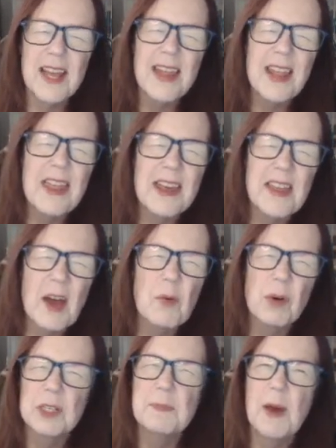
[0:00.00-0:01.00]
and I think that
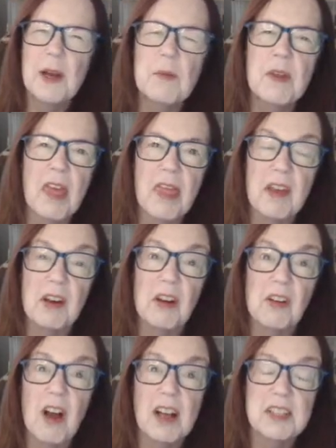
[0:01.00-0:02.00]
works better with a thicker
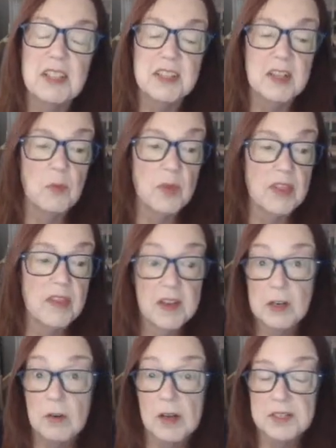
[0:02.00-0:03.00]
crust than with the
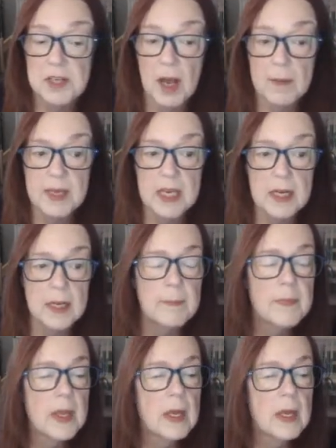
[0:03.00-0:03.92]
thin crust I'm getting.